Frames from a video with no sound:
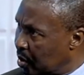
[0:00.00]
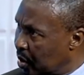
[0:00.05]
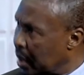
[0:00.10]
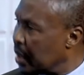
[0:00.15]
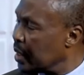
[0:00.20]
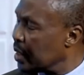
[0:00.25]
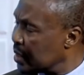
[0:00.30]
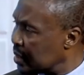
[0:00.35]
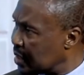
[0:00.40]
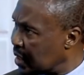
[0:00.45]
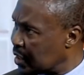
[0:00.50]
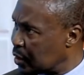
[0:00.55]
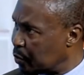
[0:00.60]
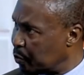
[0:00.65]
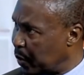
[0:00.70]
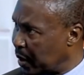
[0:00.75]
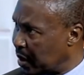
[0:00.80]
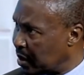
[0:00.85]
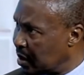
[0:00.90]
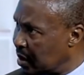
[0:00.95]
and a
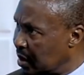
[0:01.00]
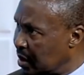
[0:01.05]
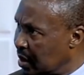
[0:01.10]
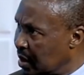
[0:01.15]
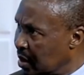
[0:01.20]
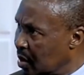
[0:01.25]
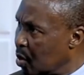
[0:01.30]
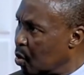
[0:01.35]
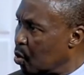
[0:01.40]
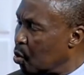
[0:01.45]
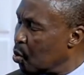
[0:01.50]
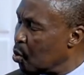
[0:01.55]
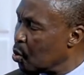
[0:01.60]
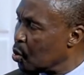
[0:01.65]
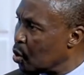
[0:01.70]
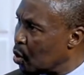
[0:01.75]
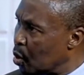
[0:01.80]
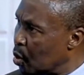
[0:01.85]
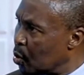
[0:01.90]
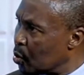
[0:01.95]
suspect who
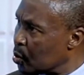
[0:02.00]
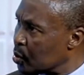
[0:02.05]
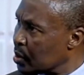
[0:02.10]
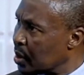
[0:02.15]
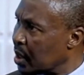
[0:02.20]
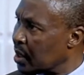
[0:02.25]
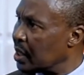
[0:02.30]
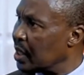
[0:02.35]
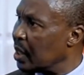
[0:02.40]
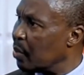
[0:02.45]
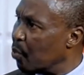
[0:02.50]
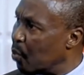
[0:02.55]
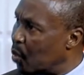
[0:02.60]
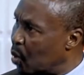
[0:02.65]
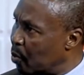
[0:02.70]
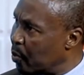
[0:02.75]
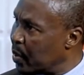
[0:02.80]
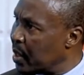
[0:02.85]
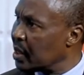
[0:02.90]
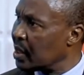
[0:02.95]
knows that the
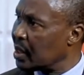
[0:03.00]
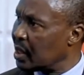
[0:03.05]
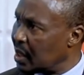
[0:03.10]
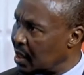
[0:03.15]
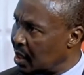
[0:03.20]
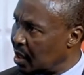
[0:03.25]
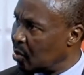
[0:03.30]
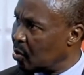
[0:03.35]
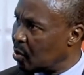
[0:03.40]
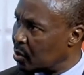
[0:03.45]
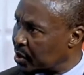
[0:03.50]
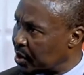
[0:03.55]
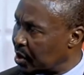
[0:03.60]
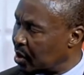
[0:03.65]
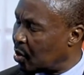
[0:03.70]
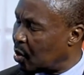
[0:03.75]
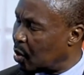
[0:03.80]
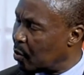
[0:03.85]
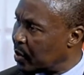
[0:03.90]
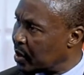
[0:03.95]
moment he or
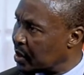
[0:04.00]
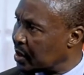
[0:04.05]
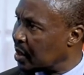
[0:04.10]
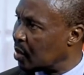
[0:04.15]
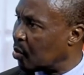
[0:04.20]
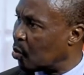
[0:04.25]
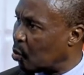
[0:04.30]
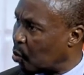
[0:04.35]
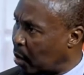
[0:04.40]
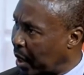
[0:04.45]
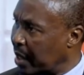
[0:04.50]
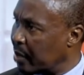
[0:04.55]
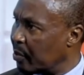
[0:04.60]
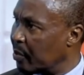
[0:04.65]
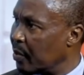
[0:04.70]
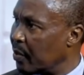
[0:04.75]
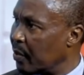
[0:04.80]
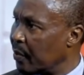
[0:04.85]
she commits a crime,